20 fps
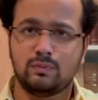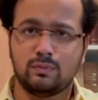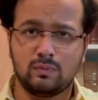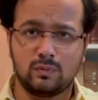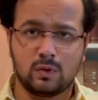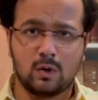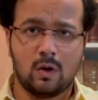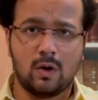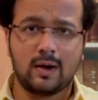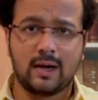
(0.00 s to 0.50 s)

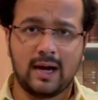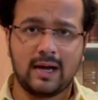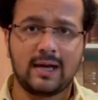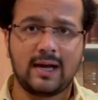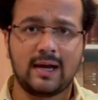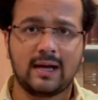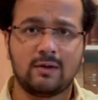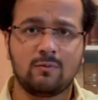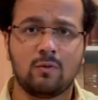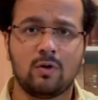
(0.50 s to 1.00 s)
Contract
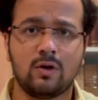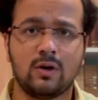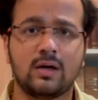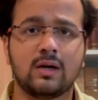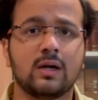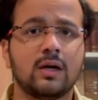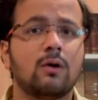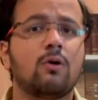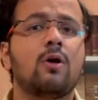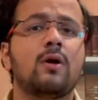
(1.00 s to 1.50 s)
Act,
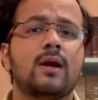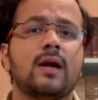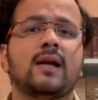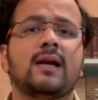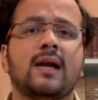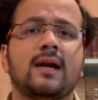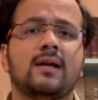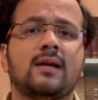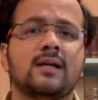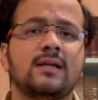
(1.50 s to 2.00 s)
what Contract
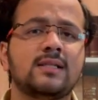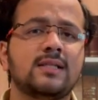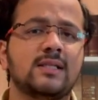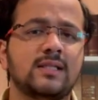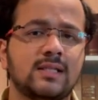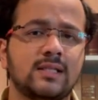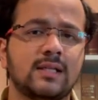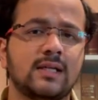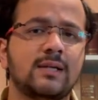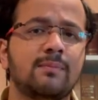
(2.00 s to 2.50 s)
Act does
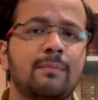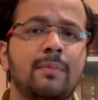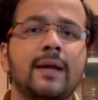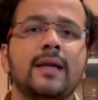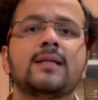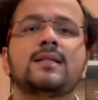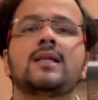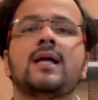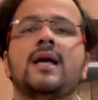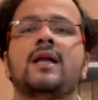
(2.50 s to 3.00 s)
is it
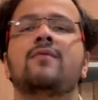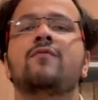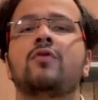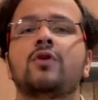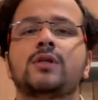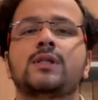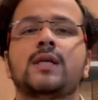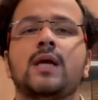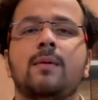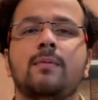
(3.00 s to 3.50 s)
brings the
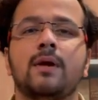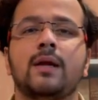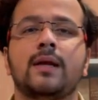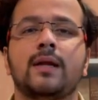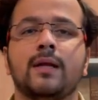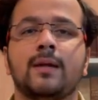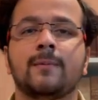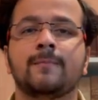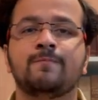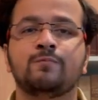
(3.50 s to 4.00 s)

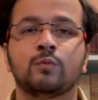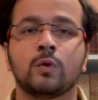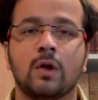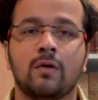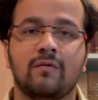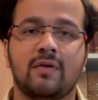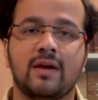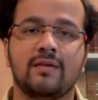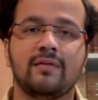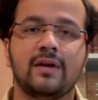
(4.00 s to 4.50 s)
enforceability.
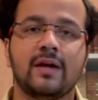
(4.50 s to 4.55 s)
When we